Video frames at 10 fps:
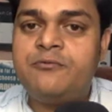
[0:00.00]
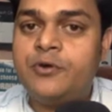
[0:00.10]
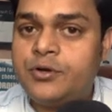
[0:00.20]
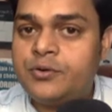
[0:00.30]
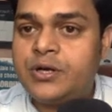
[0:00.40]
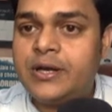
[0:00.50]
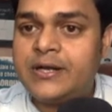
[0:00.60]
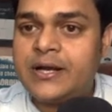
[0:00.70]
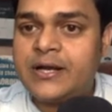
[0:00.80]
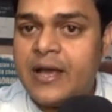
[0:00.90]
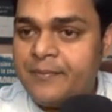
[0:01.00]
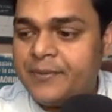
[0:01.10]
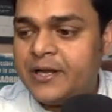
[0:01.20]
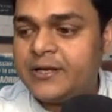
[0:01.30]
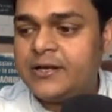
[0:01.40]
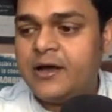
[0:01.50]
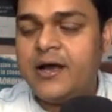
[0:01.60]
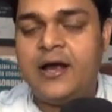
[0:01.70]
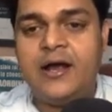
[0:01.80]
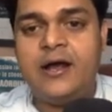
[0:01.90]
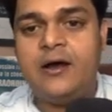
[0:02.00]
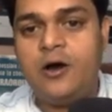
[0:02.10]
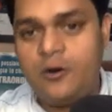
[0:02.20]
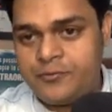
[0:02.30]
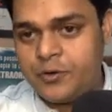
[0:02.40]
if you want to create a template of